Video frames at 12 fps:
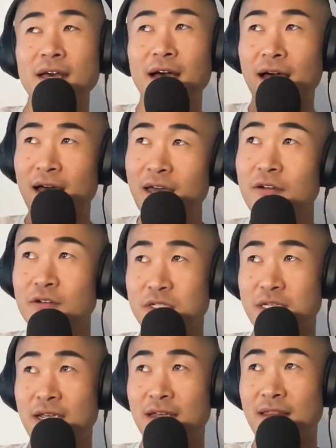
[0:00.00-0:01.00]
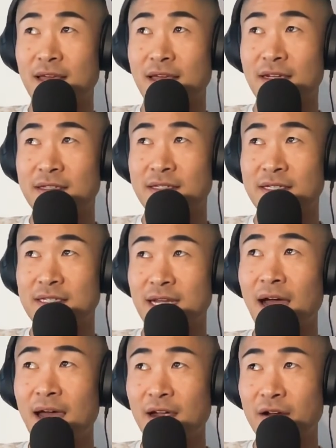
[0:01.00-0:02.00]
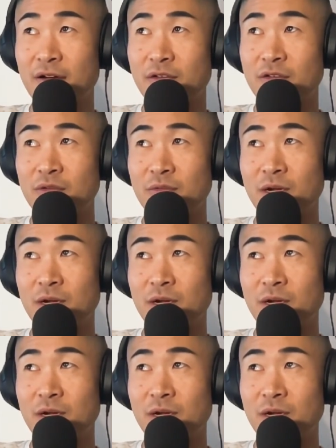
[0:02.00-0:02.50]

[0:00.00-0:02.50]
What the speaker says: understand that desire to